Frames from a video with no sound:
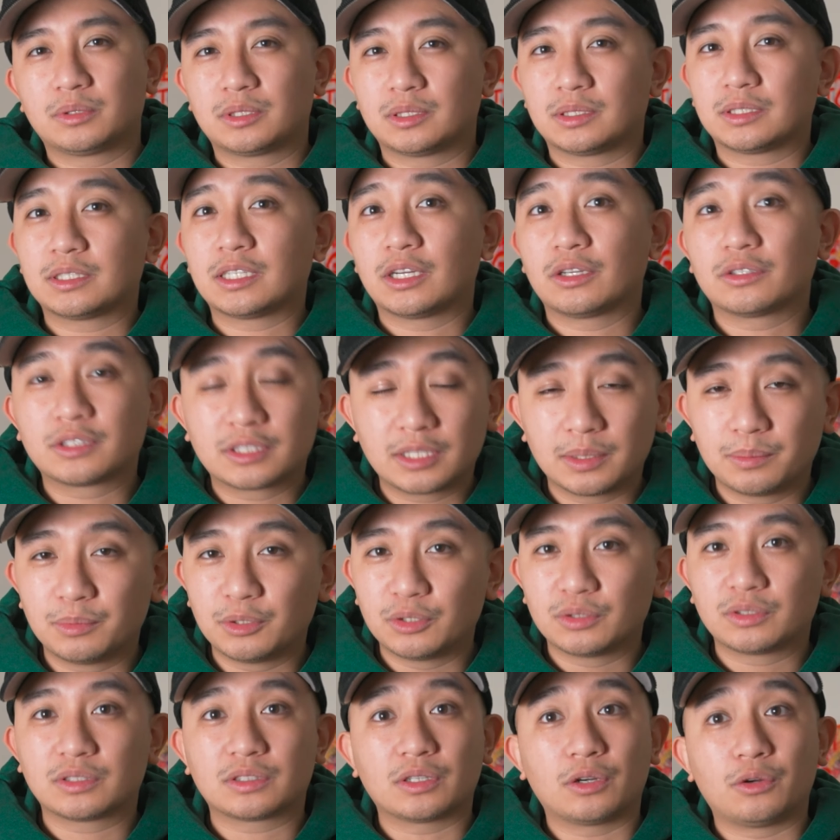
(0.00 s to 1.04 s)
to Chelsea
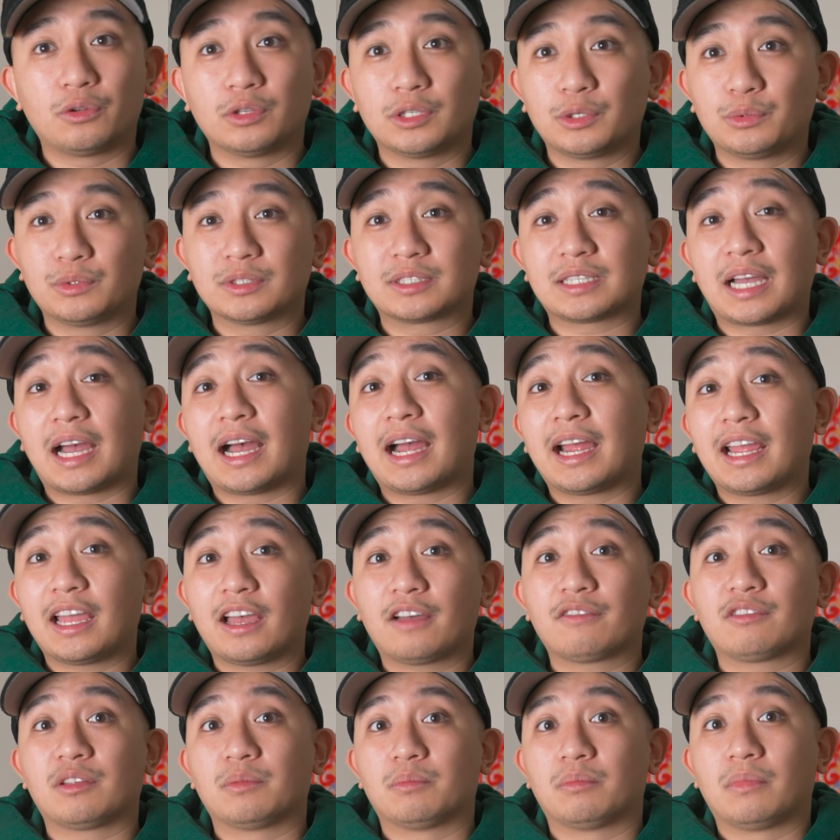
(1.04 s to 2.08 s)
boots. The only ones I
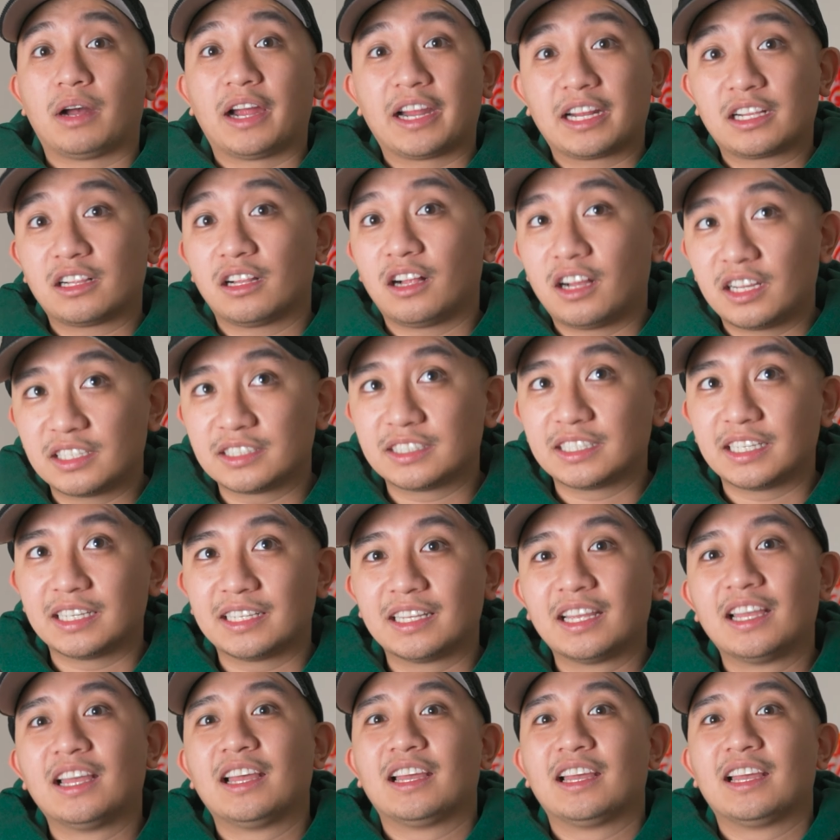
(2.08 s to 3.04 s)
have in my closet,